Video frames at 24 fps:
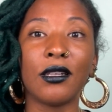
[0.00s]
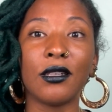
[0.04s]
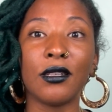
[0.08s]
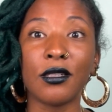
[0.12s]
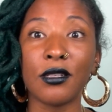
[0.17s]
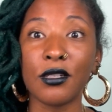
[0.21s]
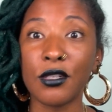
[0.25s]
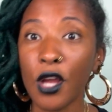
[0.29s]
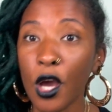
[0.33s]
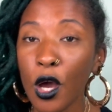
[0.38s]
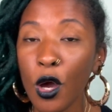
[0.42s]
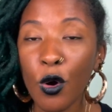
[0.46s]

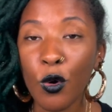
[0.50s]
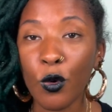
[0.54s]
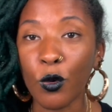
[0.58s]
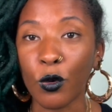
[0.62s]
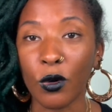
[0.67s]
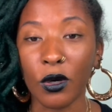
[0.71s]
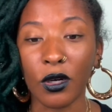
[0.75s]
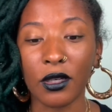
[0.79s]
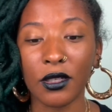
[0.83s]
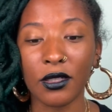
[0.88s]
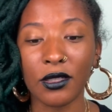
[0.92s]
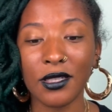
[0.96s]

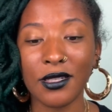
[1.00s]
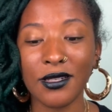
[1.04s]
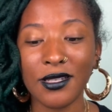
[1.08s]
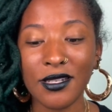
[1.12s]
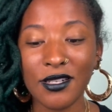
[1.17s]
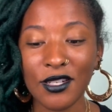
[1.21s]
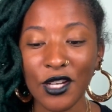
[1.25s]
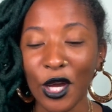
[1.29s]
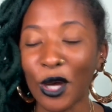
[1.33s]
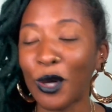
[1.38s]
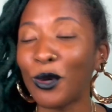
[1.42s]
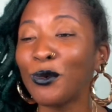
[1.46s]
No,
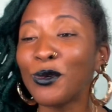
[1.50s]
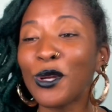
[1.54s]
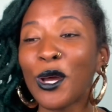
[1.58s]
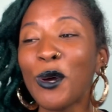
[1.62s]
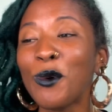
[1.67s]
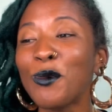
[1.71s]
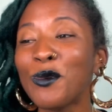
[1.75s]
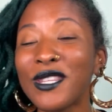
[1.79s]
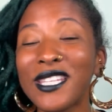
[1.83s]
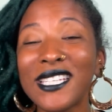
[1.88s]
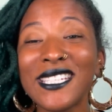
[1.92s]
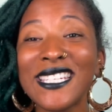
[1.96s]

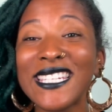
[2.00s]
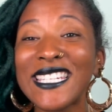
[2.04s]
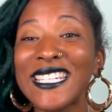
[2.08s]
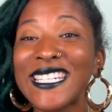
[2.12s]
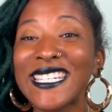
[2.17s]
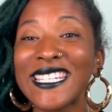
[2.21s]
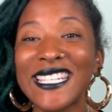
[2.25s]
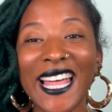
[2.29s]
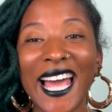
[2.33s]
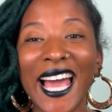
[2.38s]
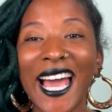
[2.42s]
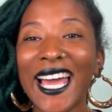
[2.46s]
this
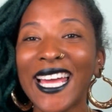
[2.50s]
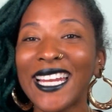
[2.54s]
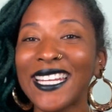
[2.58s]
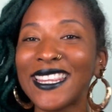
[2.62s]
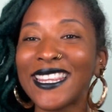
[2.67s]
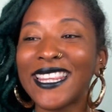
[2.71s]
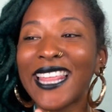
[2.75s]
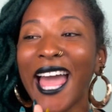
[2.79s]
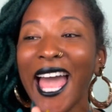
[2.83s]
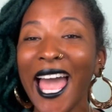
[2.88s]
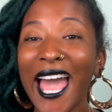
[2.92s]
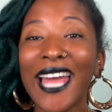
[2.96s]
is
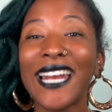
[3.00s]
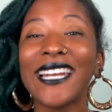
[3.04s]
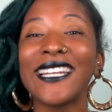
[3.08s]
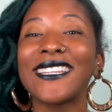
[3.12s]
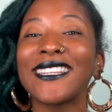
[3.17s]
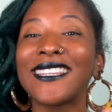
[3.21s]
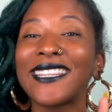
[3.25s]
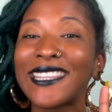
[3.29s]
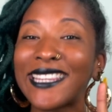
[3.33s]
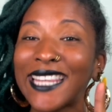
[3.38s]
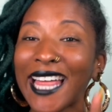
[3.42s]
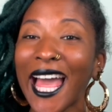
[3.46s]

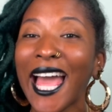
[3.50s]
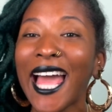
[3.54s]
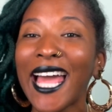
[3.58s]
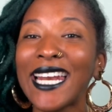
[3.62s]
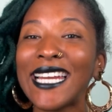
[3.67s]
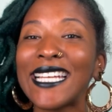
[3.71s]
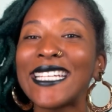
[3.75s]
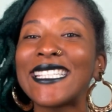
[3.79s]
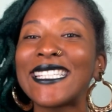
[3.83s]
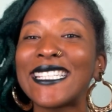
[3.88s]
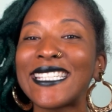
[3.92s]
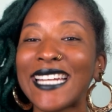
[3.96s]
that
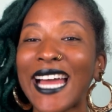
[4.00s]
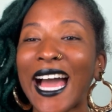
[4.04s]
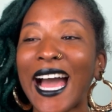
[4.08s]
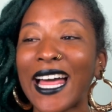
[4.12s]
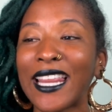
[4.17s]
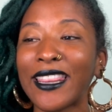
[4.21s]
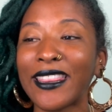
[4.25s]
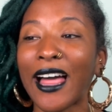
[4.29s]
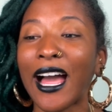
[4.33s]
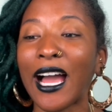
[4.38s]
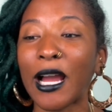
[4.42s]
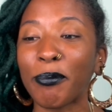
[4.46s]
is
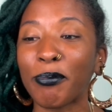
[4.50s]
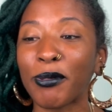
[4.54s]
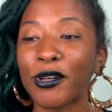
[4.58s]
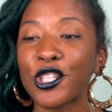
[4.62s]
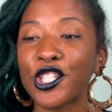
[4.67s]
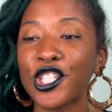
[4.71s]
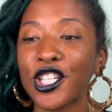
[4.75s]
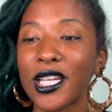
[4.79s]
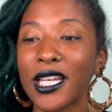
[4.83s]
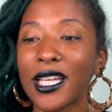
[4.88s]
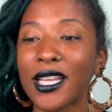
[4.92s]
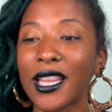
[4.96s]
not loc
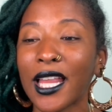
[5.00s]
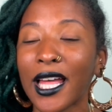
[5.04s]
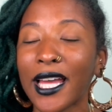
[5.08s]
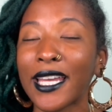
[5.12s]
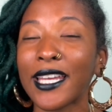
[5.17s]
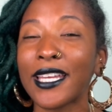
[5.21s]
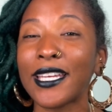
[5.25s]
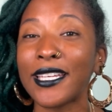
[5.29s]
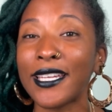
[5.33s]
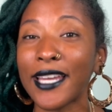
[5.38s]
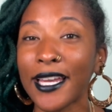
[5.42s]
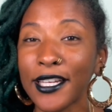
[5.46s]
brushing. Like,
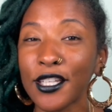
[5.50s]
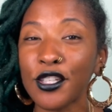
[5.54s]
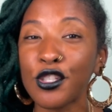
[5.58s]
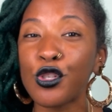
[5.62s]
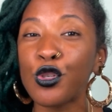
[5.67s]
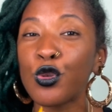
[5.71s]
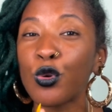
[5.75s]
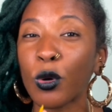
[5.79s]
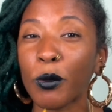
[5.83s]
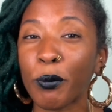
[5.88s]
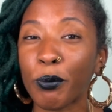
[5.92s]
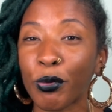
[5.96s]
yes,
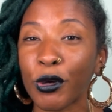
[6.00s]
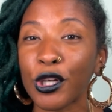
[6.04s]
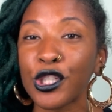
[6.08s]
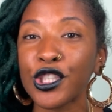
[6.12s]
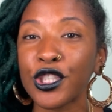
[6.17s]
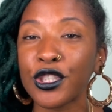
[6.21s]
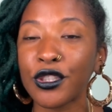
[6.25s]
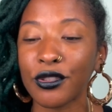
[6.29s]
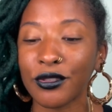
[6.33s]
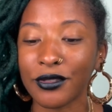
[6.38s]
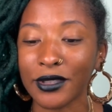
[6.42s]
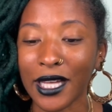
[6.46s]
you are
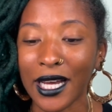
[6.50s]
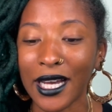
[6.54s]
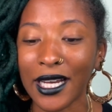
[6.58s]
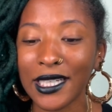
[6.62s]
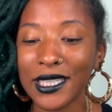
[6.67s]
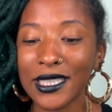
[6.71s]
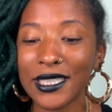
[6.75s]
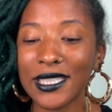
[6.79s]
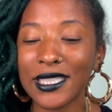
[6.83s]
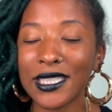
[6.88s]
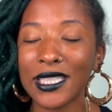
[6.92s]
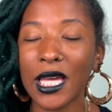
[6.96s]
brushing your
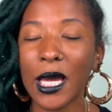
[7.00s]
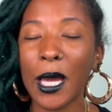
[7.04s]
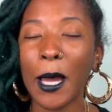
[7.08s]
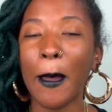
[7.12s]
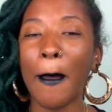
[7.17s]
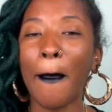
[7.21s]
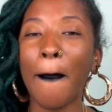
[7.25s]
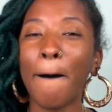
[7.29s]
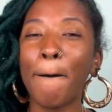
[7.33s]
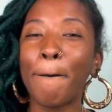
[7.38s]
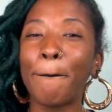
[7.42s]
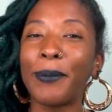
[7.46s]
locks,
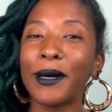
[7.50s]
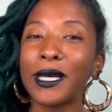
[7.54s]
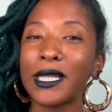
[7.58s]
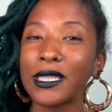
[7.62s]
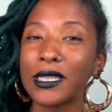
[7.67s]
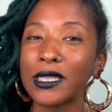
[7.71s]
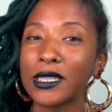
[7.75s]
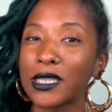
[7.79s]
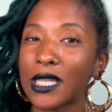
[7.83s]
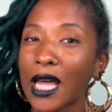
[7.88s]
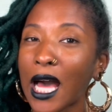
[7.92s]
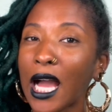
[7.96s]

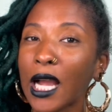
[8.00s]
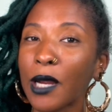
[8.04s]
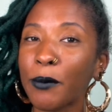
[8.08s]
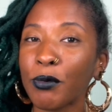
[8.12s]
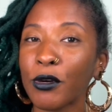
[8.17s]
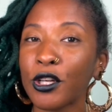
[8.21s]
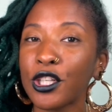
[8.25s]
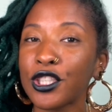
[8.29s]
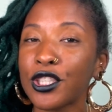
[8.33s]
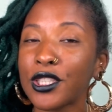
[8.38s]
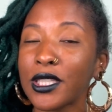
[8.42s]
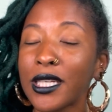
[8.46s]
but loc
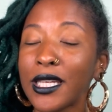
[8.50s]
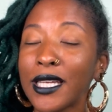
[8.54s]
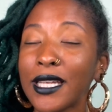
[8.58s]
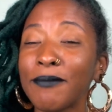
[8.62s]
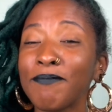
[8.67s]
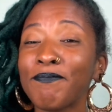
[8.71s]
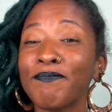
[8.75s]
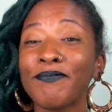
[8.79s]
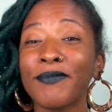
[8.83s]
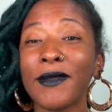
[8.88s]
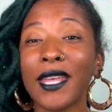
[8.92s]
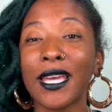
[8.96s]
brushing,
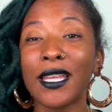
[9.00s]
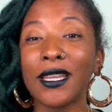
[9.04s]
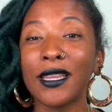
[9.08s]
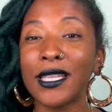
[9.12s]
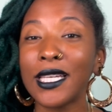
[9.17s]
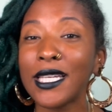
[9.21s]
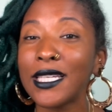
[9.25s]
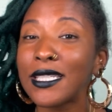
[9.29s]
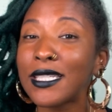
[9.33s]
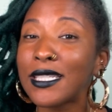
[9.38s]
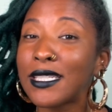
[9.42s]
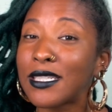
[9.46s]
at
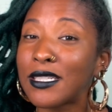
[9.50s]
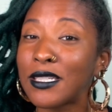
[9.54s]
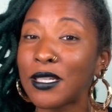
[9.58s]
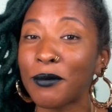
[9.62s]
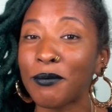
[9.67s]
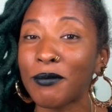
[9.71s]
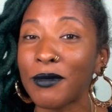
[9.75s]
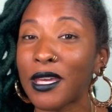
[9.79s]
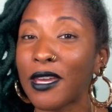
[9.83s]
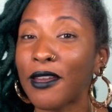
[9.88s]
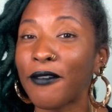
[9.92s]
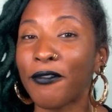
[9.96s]
least to
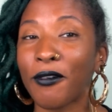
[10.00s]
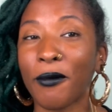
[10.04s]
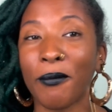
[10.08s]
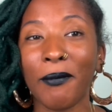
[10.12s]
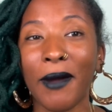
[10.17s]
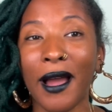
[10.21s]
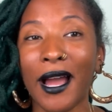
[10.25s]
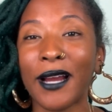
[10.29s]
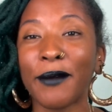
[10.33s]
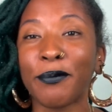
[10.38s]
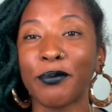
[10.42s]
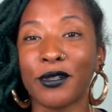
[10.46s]
me, from
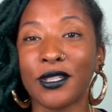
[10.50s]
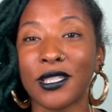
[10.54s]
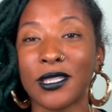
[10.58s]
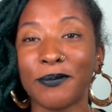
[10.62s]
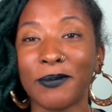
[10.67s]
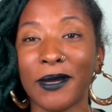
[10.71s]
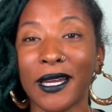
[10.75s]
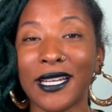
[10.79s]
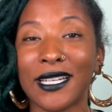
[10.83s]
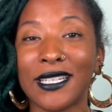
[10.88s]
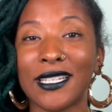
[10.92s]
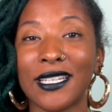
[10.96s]
my
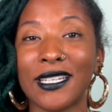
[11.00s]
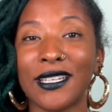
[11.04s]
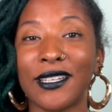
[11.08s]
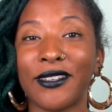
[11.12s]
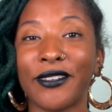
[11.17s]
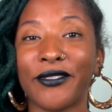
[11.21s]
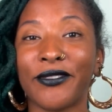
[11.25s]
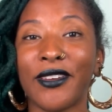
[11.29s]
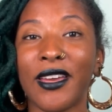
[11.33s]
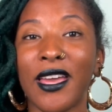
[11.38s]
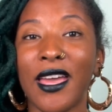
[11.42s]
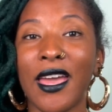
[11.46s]

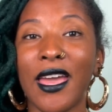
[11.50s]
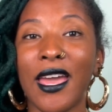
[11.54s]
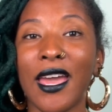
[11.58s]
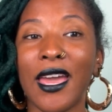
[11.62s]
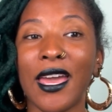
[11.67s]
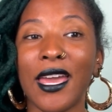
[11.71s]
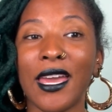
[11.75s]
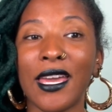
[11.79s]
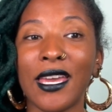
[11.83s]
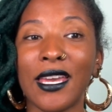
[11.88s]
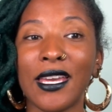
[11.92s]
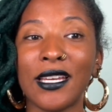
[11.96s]
perspective,
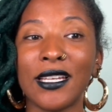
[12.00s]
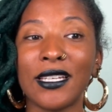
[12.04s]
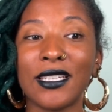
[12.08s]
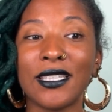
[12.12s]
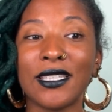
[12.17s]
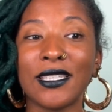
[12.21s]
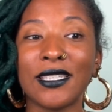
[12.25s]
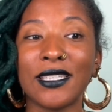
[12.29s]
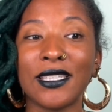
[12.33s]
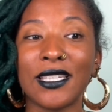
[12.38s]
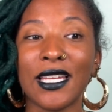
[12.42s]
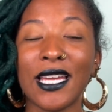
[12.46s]

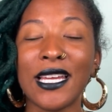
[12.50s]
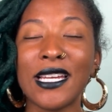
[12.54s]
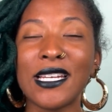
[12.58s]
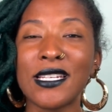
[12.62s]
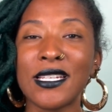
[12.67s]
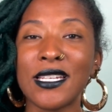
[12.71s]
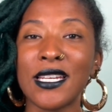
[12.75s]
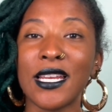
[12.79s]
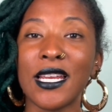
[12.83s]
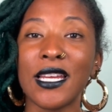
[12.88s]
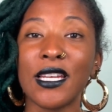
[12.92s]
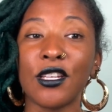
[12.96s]
is
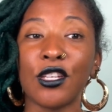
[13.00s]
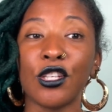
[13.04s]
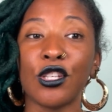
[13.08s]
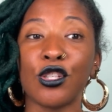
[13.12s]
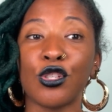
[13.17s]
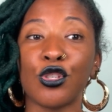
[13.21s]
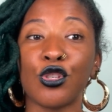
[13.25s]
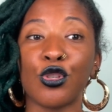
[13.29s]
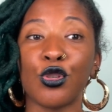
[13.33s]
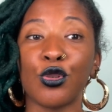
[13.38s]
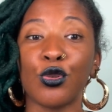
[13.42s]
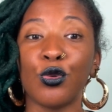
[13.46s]

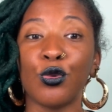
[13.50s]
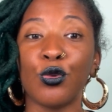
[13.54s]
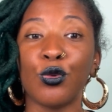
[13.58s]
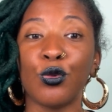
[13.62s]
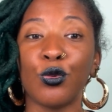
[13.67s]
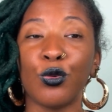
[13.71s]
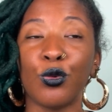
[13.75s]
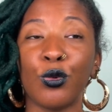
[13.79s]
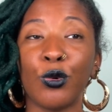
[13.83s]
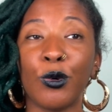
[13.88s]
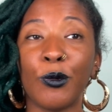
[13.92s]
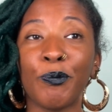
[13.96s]
intended
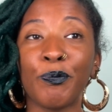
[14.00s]
to,